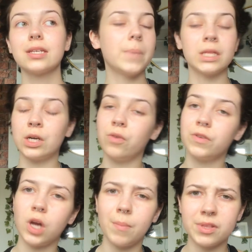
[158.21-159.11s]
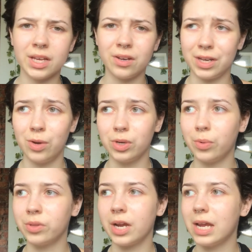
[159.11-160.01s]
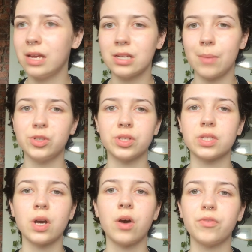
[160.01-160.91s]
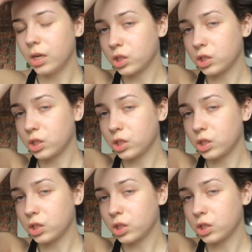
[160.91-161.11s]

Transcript: but then over time I think I killed it with like heat damage and stuff.